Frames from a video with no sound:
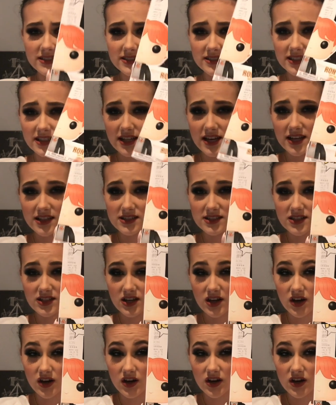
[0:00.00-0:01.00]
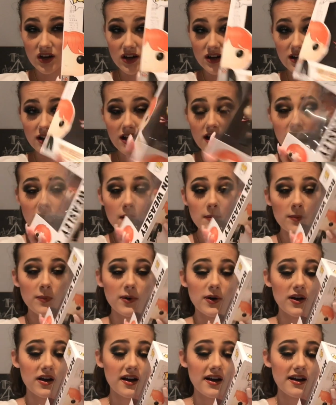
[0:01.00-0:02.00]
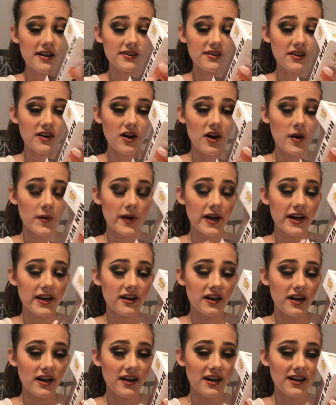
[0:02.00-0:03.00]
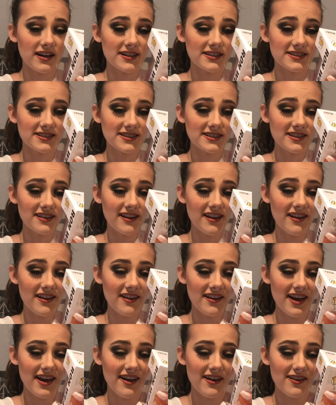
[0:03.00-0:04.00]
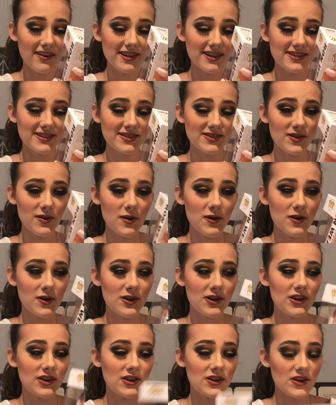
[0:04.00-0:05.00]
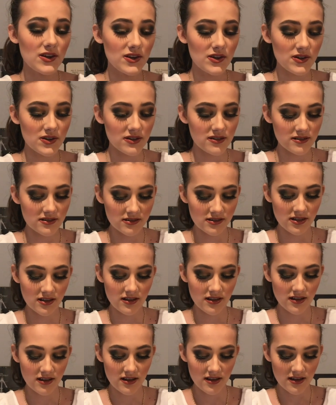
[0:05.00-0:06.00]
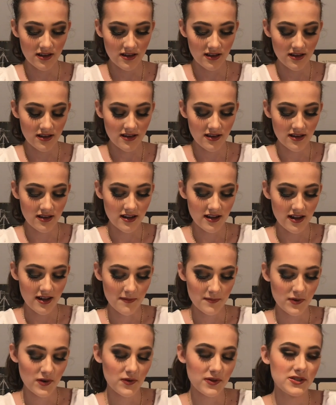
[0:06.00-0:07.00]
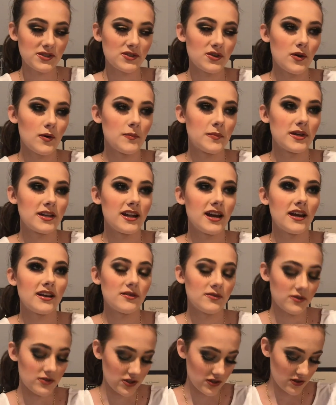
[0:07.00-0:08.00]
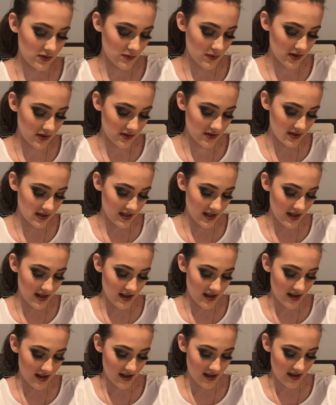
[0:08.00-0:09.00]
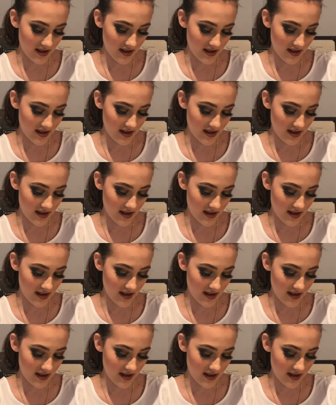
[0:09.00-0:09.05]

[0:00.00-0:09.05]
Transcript: see it good, but oh my gosh, oh, it's so cute. I'm going to open it. I just want to see.